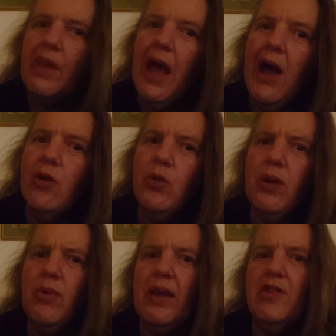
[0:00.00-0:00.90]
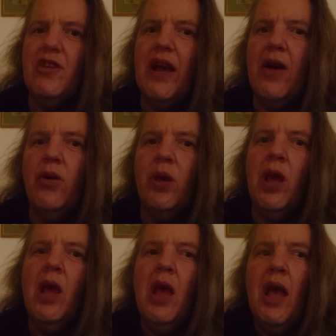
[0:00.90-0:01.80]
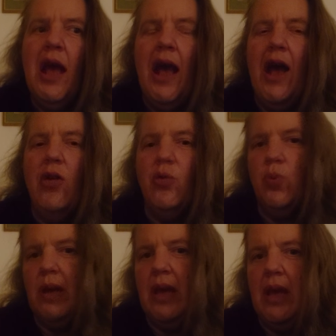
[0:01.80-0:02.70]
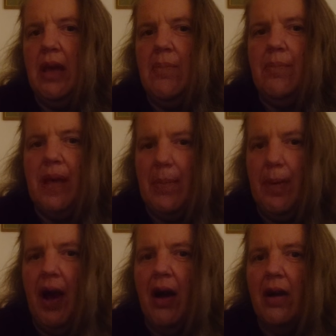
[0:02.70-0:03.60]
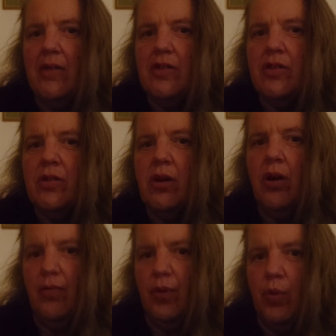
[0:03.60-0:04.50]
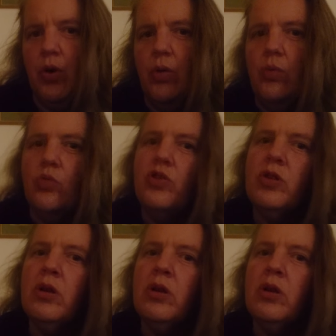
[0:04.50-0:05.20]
how do we reach out, how do we be a part of the world